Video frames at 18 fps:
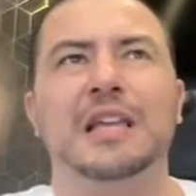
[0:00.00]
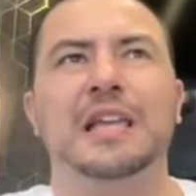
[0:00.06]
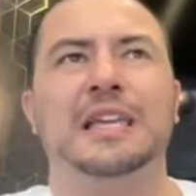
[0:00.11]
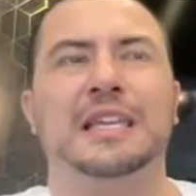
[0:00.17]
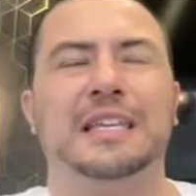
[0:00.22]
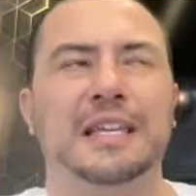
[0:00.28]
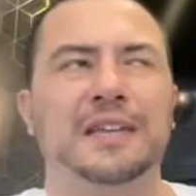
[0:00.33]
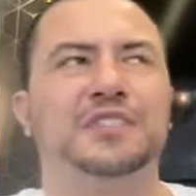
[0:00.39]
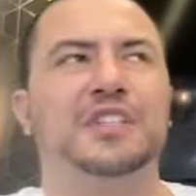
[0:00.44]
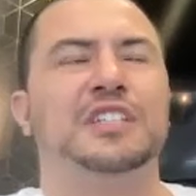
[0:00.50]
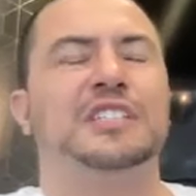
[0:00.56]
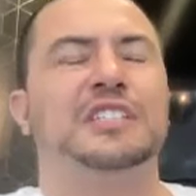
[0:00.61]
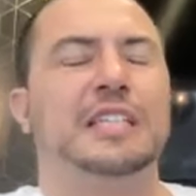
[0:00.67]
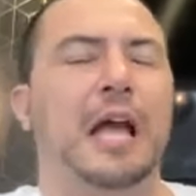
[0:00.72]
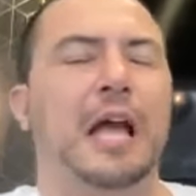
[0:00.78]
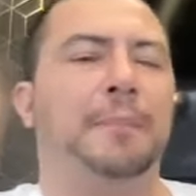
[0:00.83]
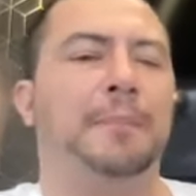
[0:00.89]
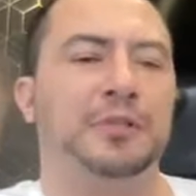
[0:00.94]
It gives us
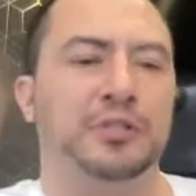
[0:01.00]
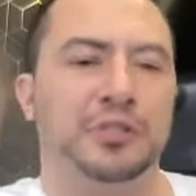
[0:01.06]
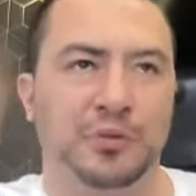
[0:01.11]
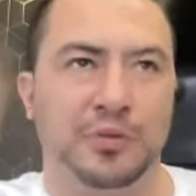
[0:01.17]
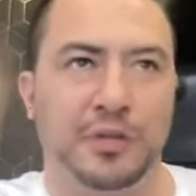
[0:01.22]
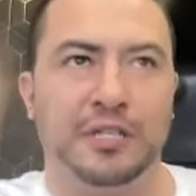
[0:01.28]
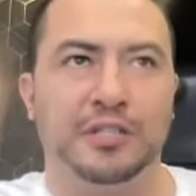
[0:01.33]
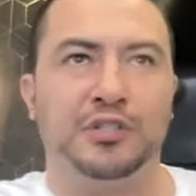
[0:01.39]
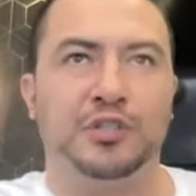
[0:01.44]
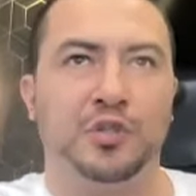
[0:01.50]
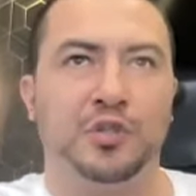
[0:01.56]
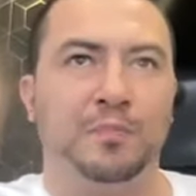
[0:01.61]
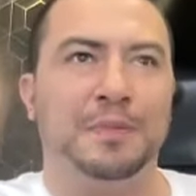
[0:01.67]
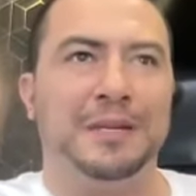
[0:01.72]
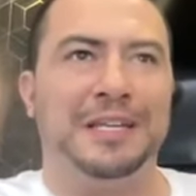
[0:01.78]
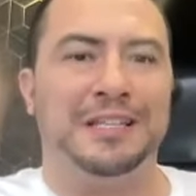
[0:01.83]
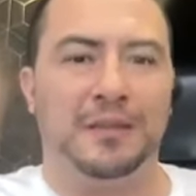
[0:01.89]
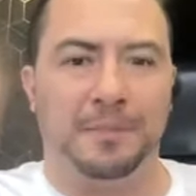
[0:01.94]
the opportunity to
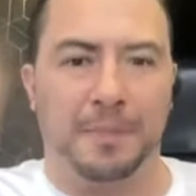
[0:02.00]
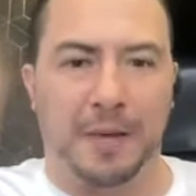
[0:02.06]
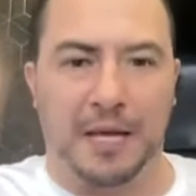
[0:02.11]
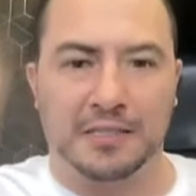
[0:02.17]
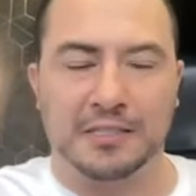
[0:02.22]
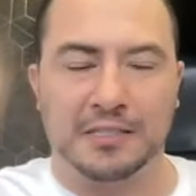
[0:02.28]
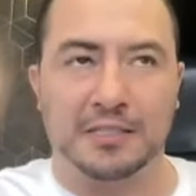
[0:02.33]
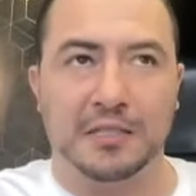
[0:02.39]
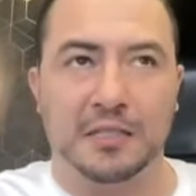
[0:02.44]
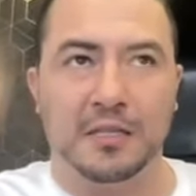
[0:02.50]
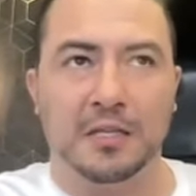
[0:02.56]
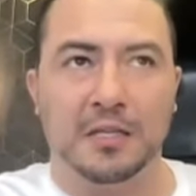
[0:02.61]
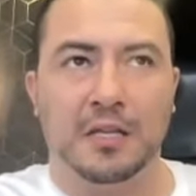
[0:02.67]
be the best,